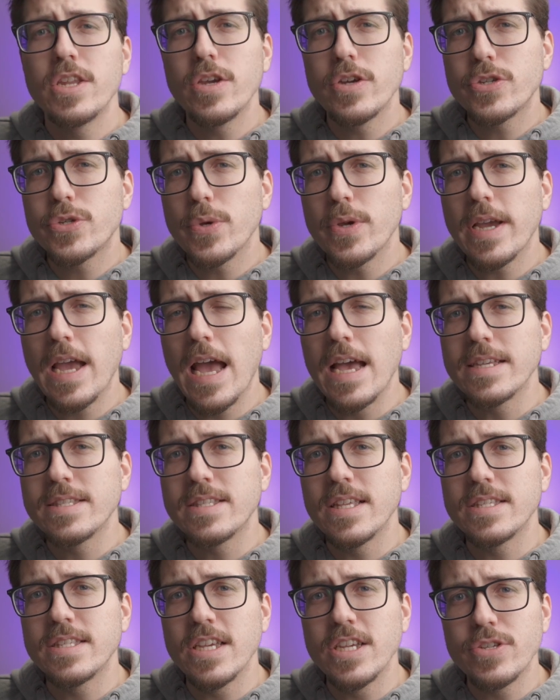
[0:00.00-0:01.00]
NeoTwig has
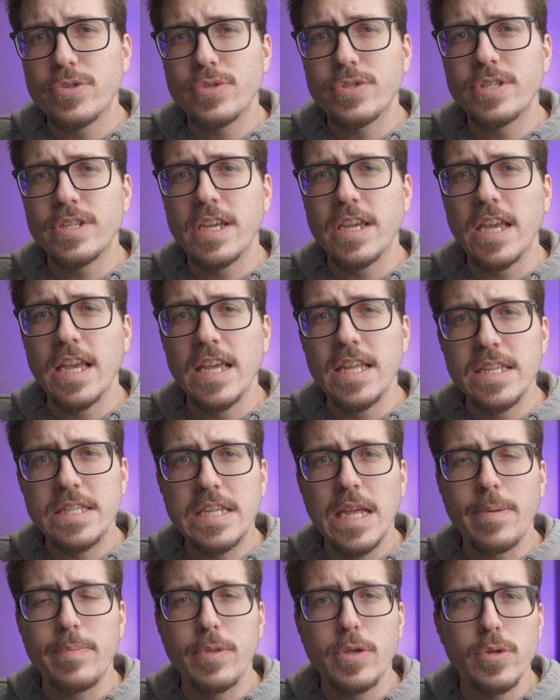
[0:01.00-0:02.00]
this interesting
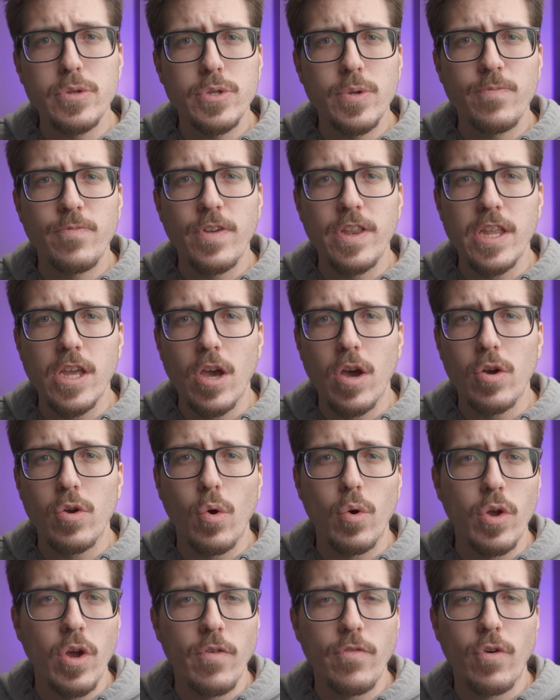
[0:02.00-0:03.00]
in-depth YouTube video
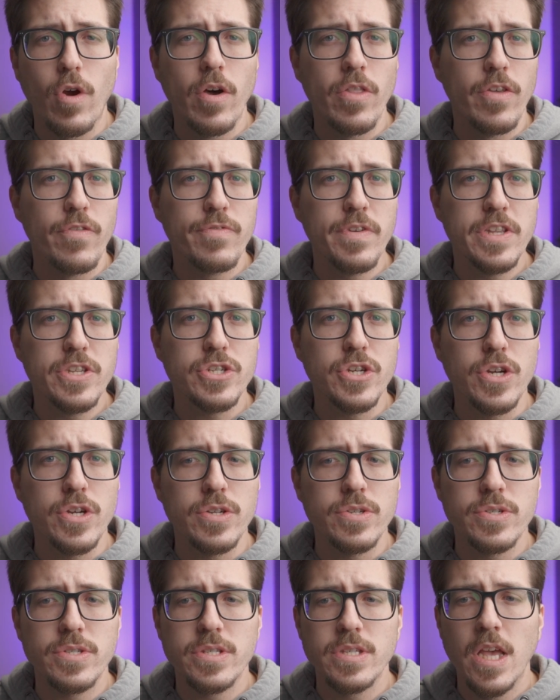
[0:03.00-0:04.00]
going over all the
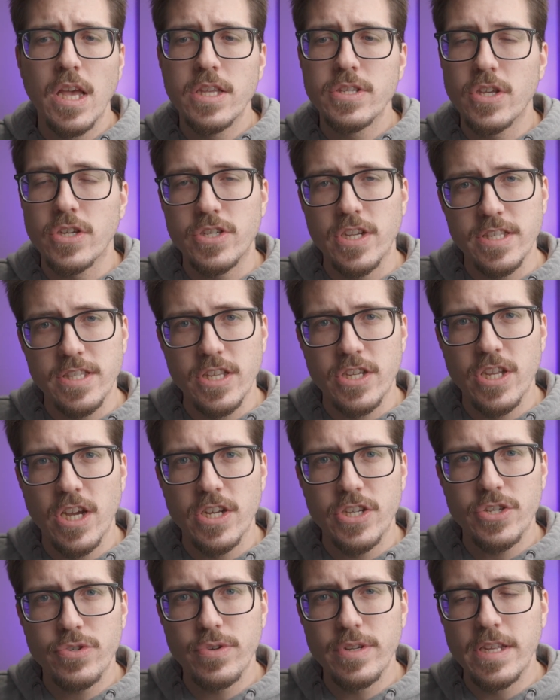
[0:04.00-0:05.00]
features, such as the
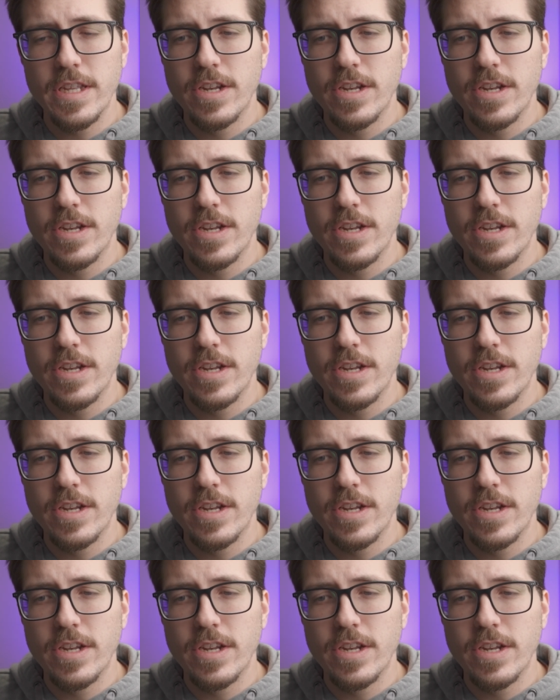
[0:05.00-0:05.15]
touchscreen